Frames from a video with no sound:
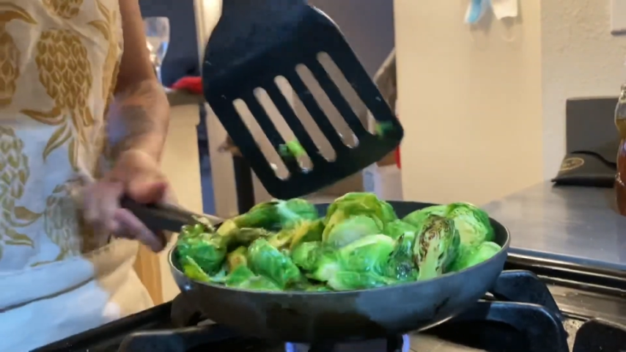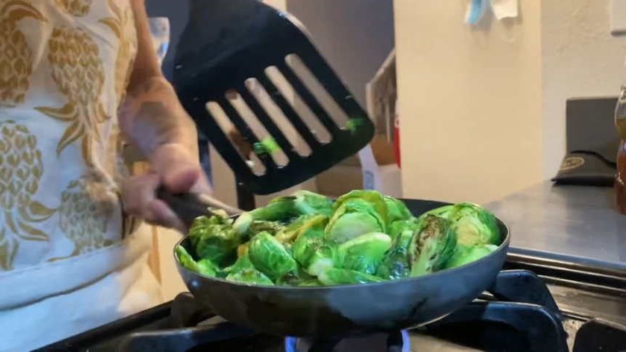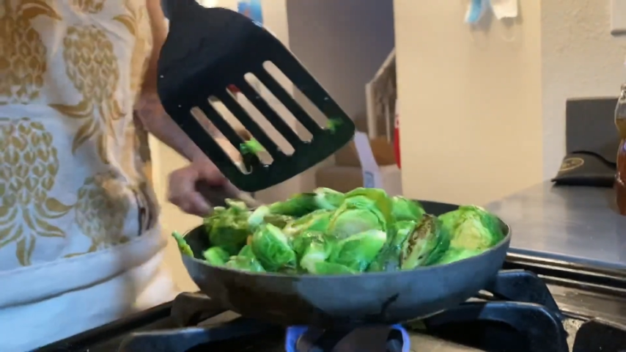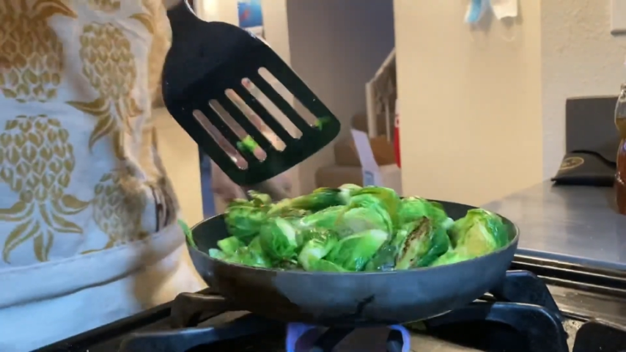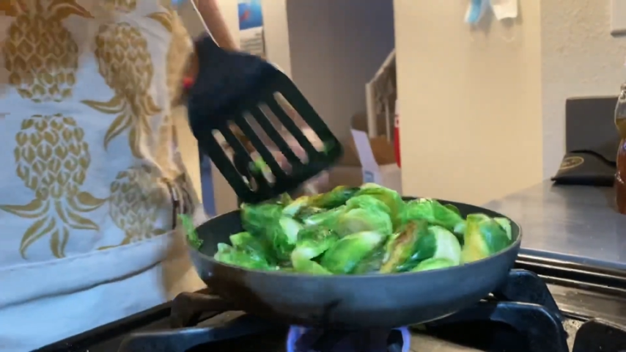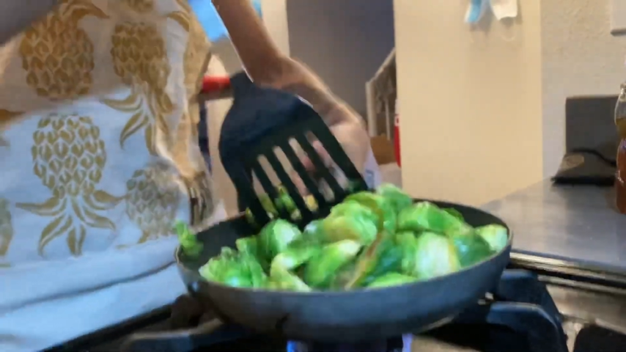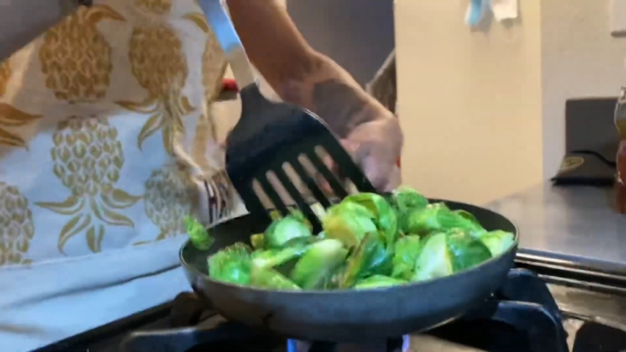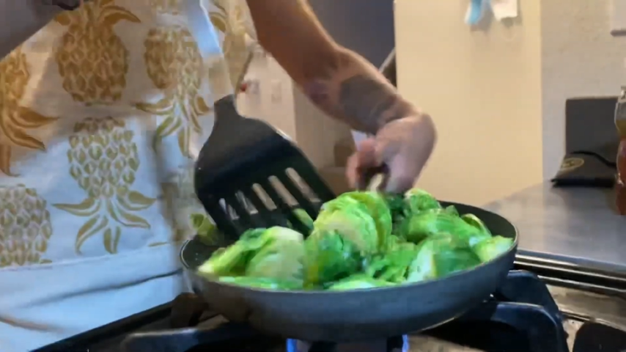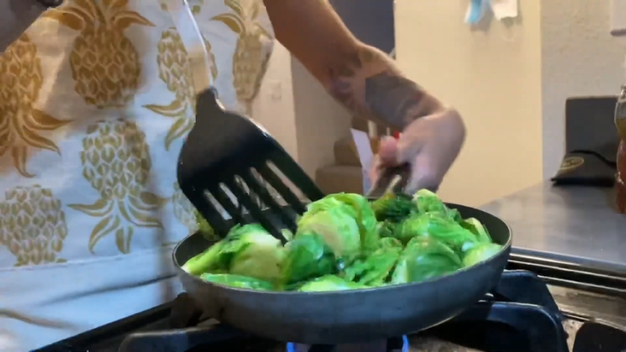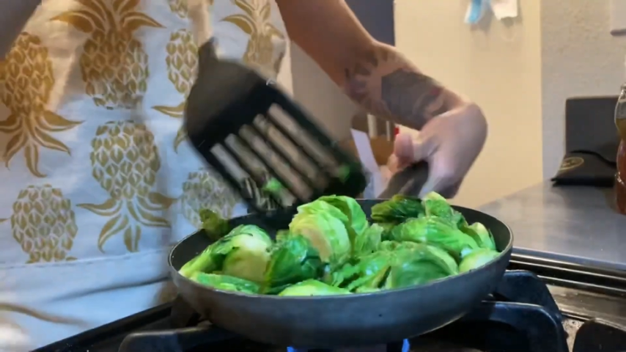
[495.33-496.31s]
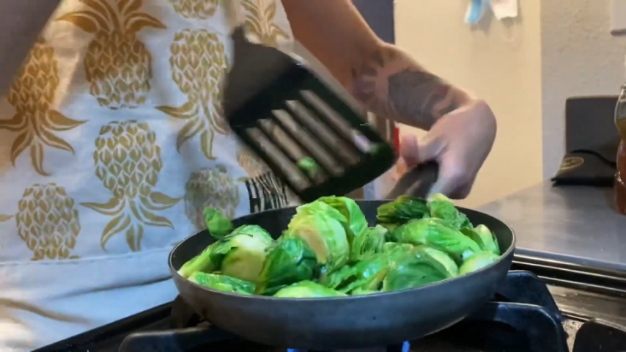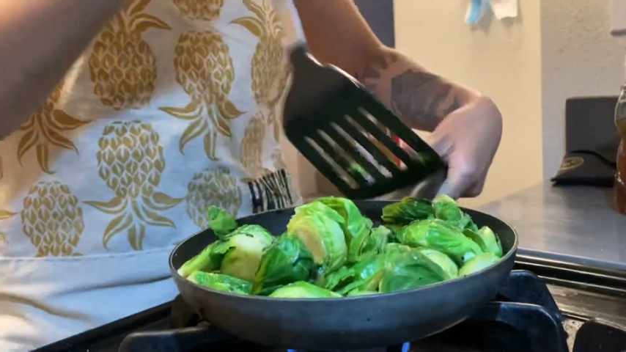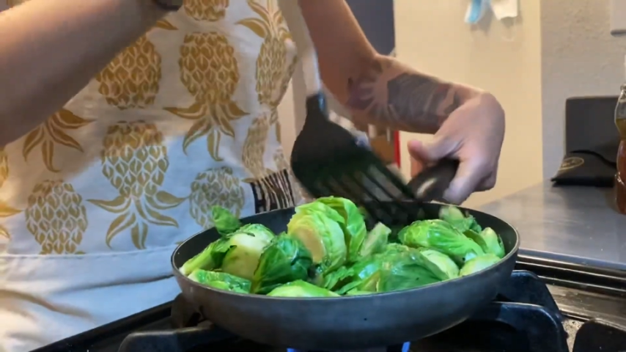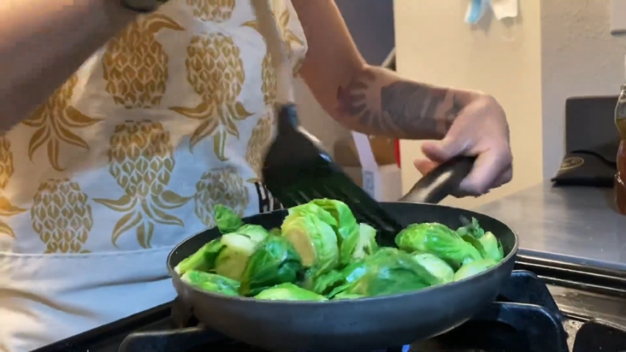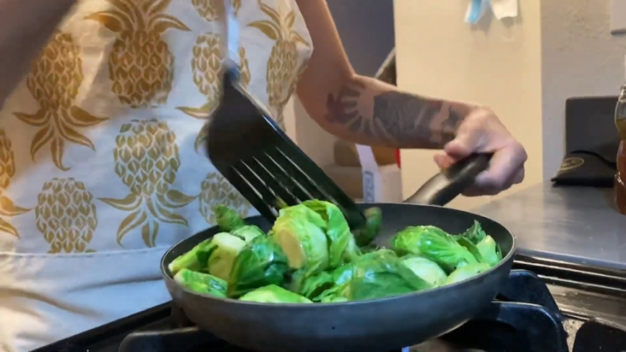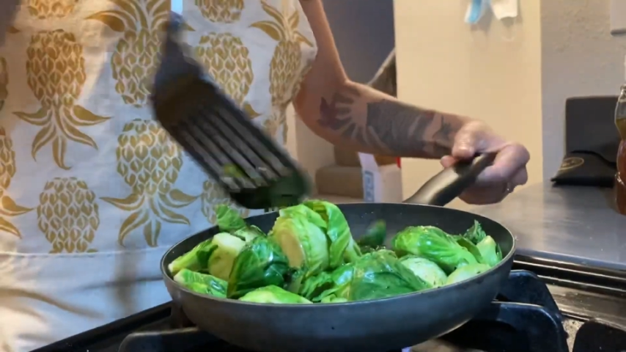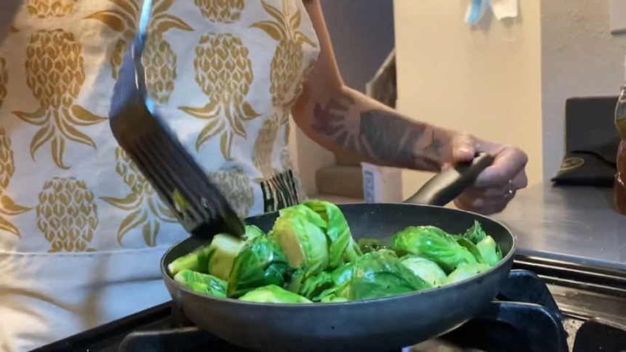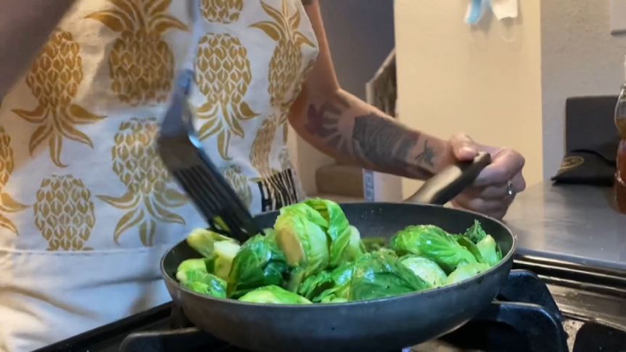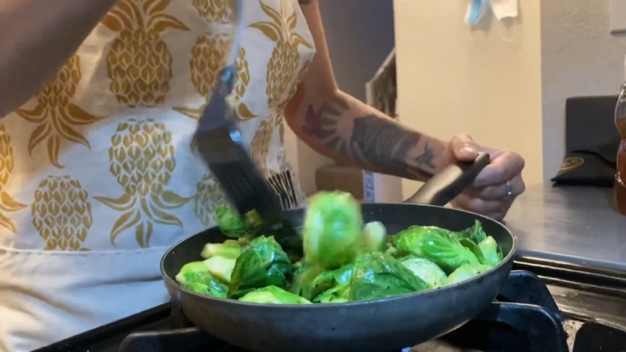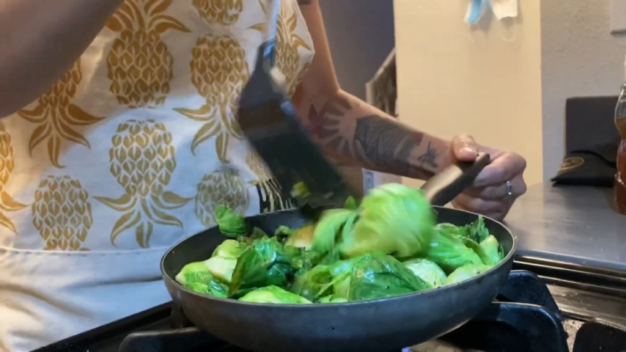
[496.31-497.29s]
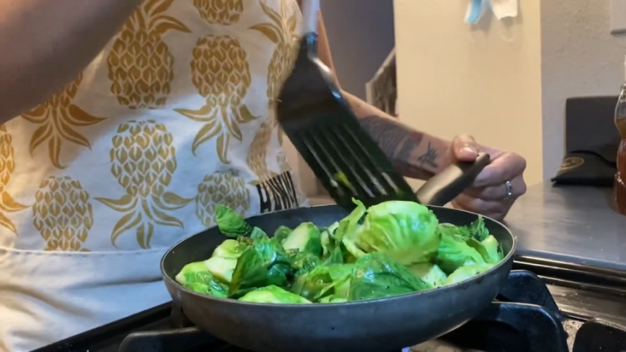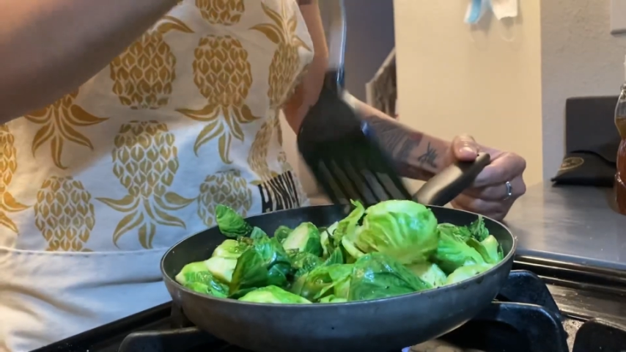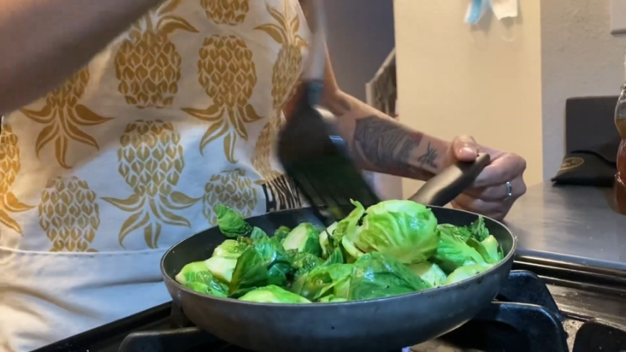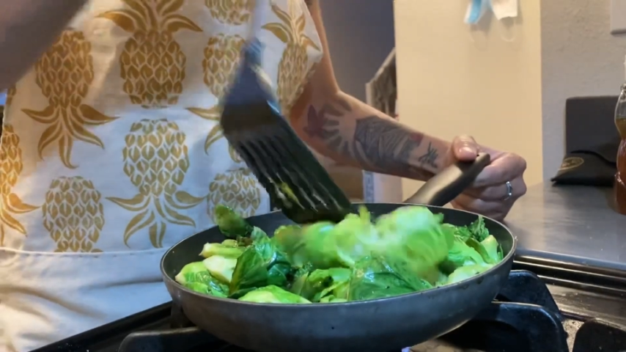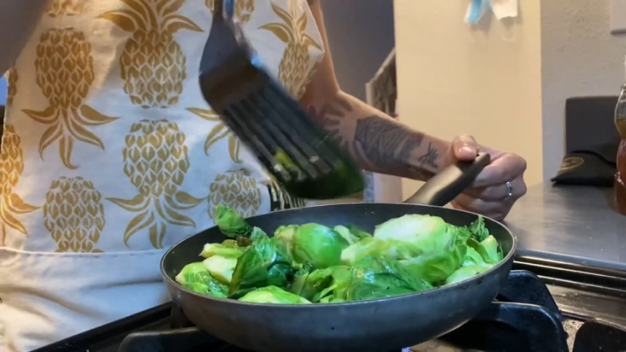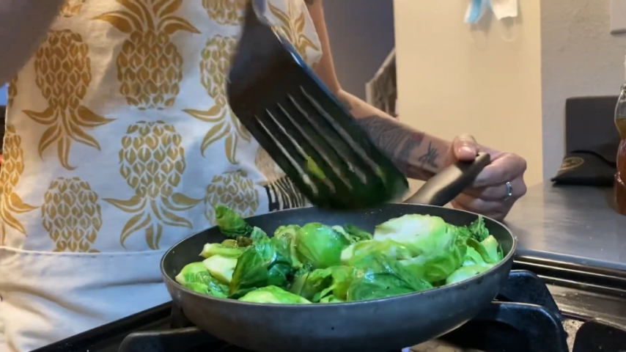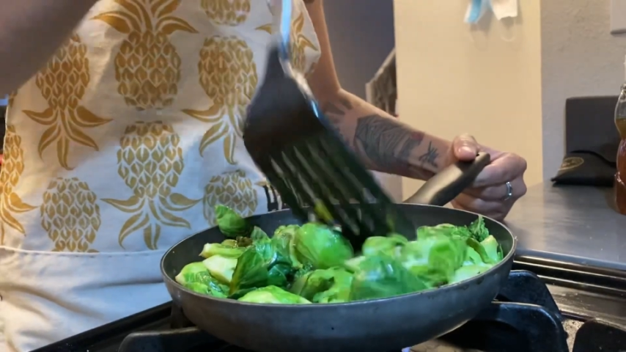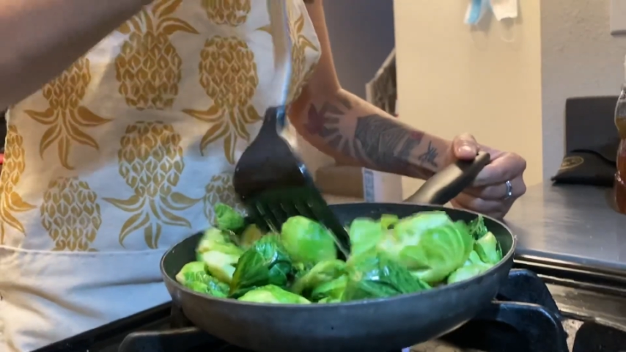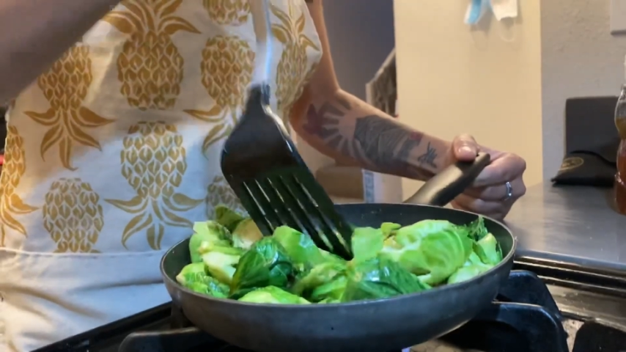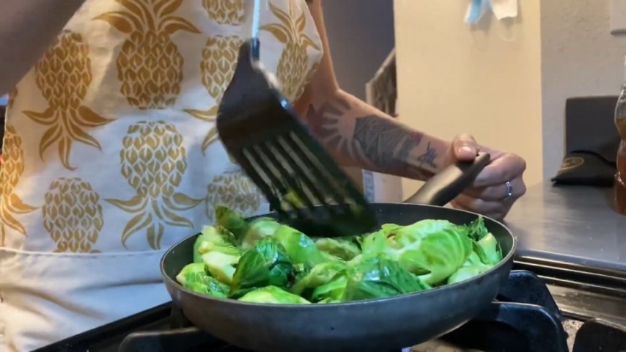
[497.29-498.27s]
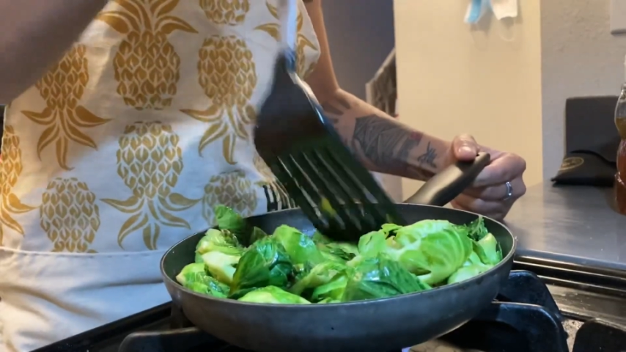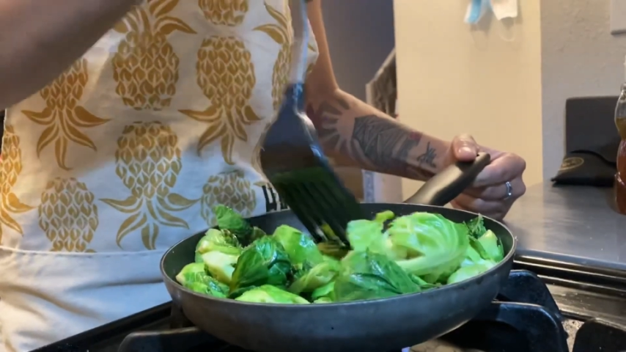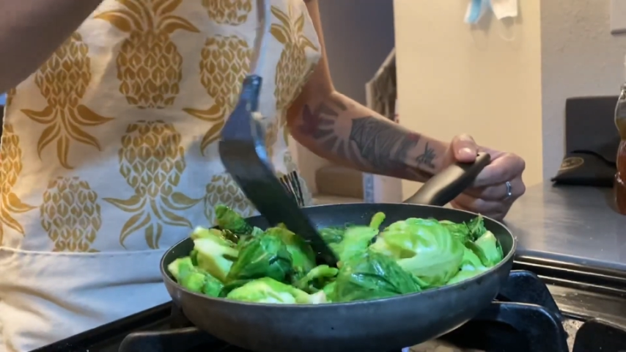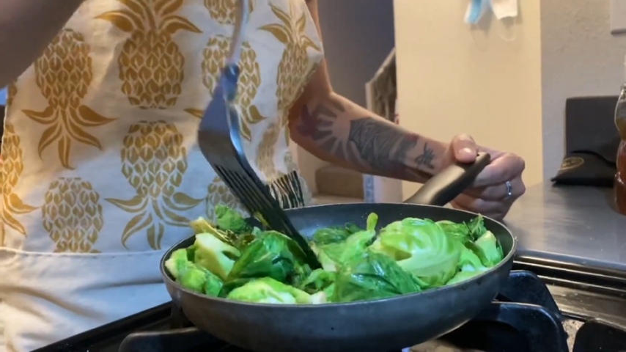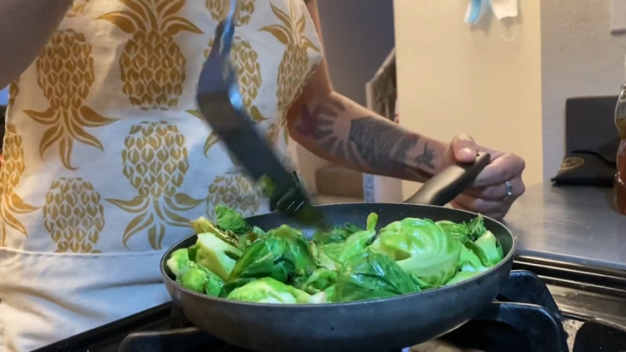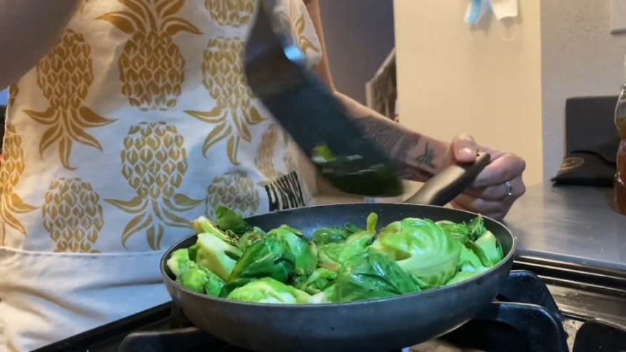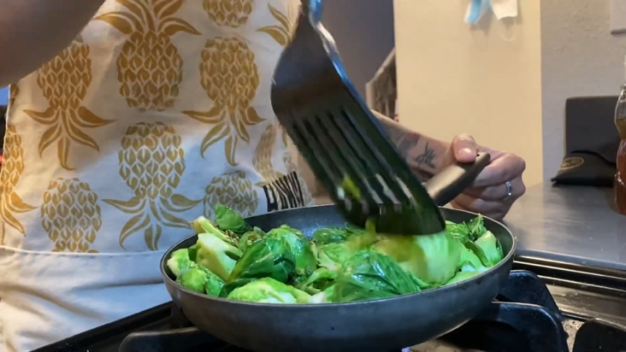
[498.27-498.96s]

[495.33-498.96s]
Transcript: (no speaker visible)